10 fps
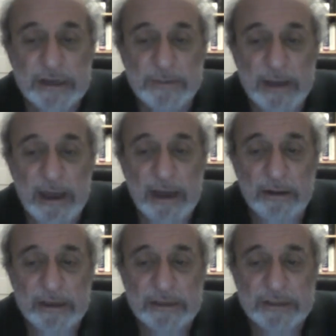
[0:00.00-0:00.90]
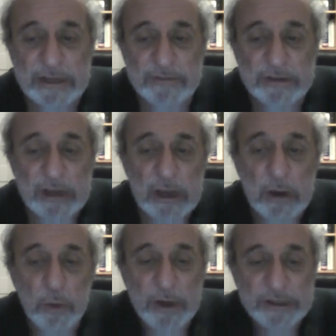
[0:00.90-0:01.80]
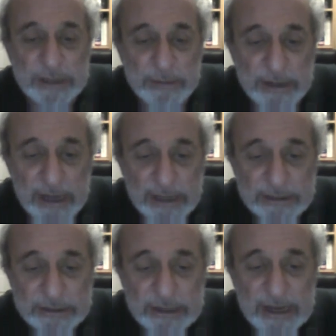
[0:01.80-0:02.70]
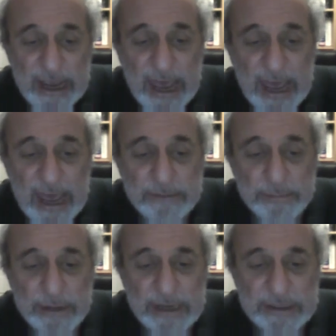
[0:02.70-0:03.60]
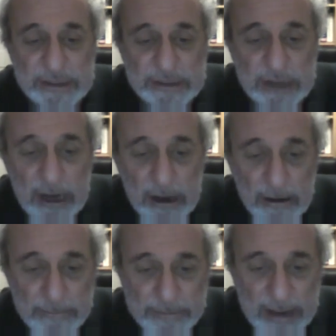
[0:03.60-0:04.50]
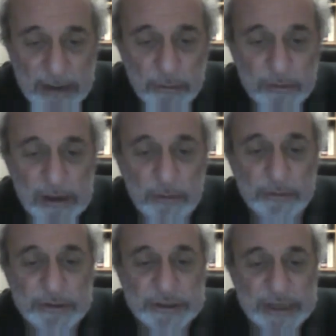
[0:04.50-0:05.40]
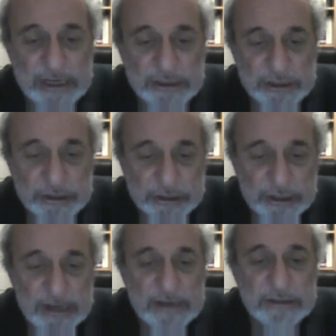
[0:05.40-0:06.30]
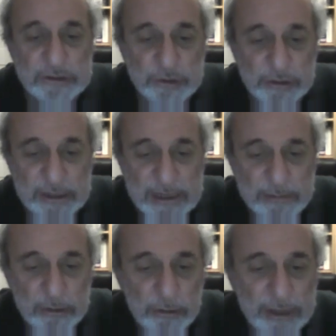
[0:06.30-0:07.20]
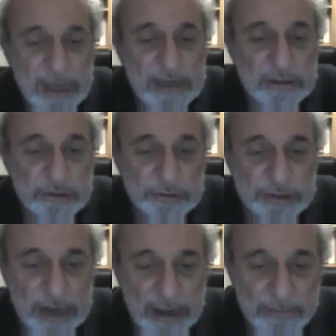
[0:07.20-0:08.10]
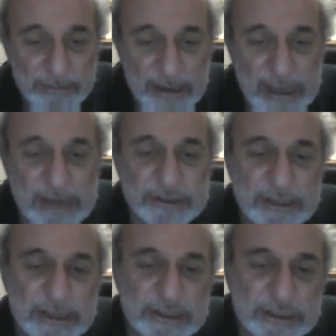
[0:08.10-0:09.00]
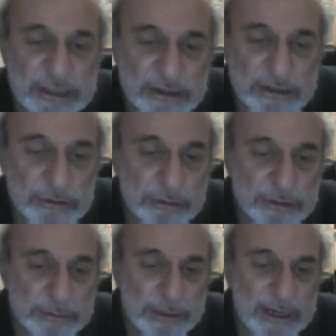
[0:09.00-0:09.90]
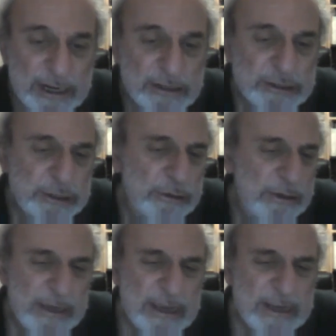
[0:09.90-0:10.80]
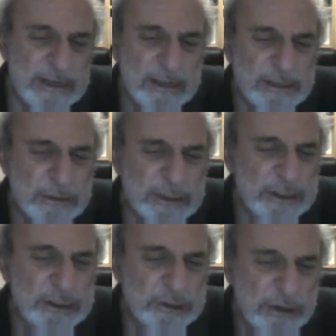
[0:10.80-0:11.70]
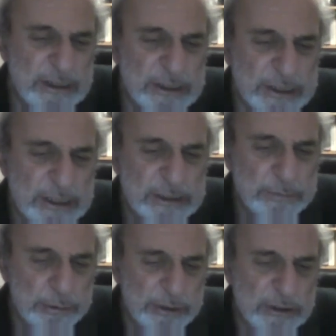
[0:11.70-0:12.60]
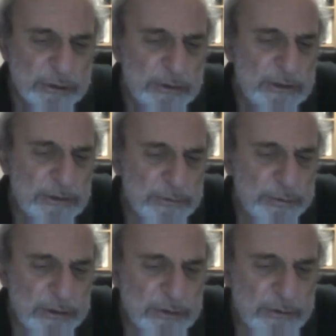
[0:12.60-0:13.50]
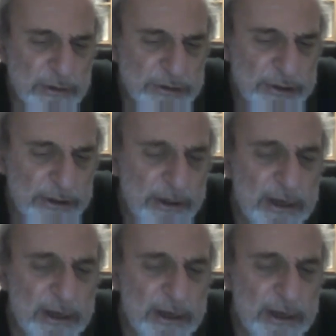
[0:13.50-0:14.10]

about how King David wakes up at night and plays his harp, and all the sages join him and all the angels come. So that's the secret chord he's playing. I just thought, that's a strange thing to put into a rock song.